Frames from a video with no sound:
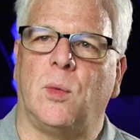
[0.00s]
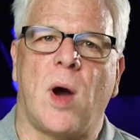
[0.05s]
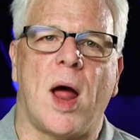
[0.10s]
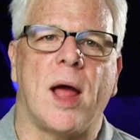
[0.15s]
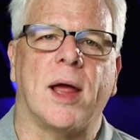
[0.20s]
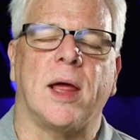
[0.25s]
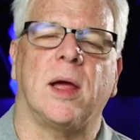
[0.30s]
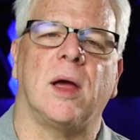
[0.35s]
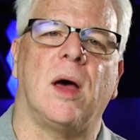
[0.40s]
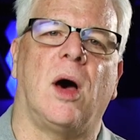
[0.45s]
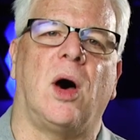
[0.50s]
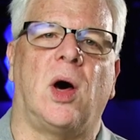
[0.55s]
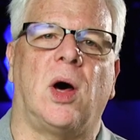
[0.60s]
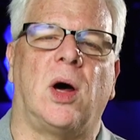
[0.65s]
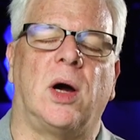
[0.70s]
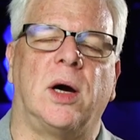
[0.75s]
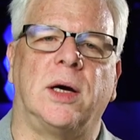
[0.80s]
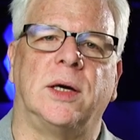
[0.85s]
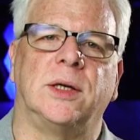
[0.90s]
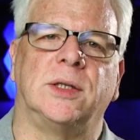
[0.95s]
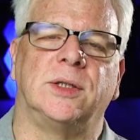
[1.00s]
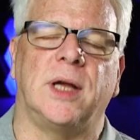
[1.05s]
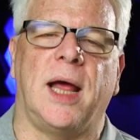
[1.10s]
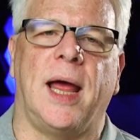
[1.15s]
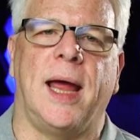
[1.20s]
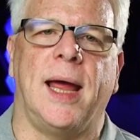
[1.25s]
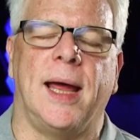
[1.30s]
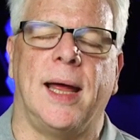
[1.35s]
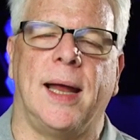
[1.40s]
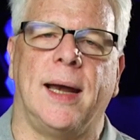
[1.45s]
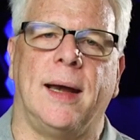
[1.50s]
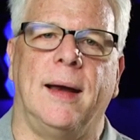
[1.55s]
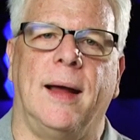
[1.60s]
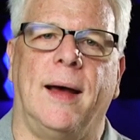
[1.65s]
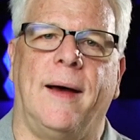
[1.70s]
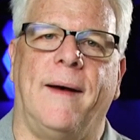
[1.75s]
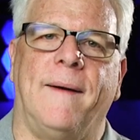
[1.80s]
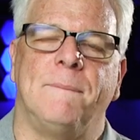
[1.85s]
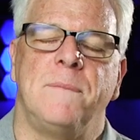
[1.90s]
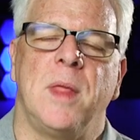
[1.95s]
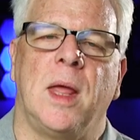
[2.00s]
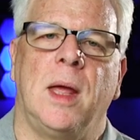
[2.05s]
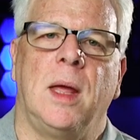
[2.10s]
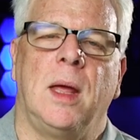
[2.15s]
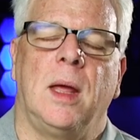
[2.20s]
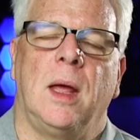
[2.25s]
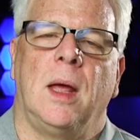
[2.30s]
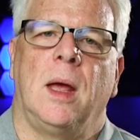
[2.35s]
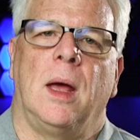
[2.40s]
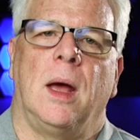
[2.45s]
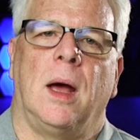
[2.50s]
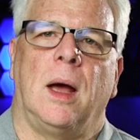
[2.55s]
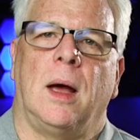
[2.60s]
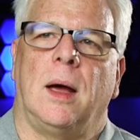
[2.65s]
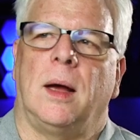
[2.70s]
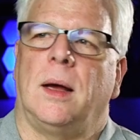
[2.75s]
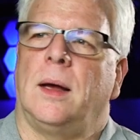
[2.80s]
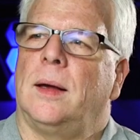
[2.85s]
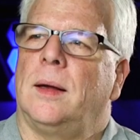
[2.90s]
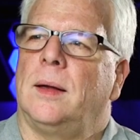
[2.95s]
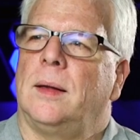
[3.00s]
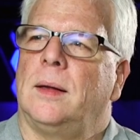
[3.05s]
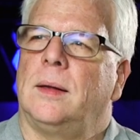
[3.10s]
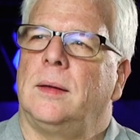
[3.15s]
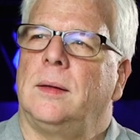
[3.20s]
rocket cars and um, uh,